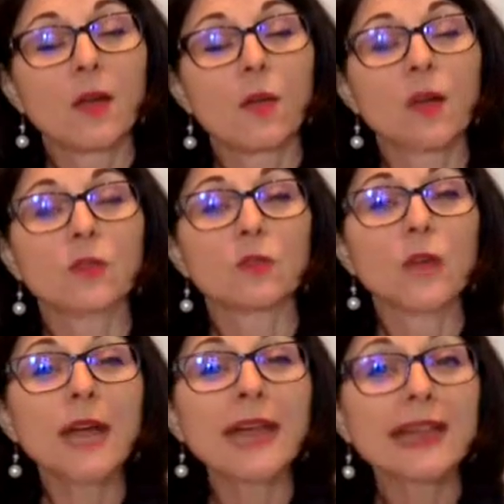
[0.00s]
While the
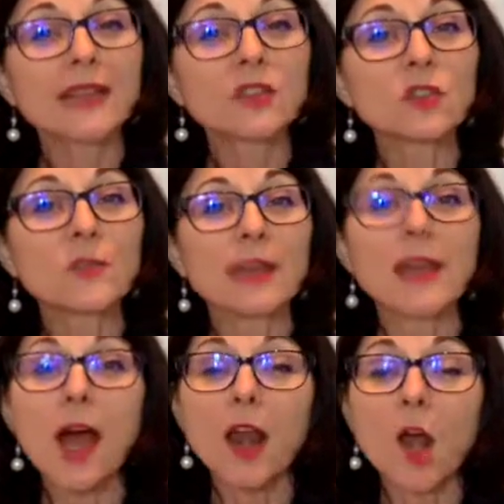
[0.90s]
right answer may
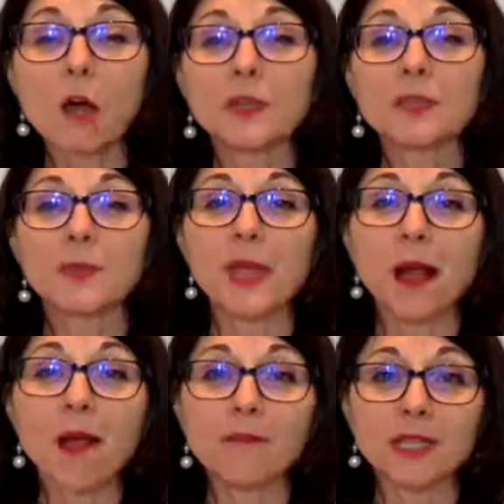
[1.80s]
not always be
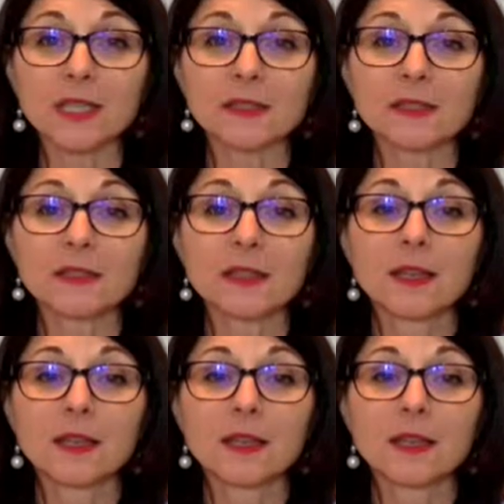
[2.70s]
obvious,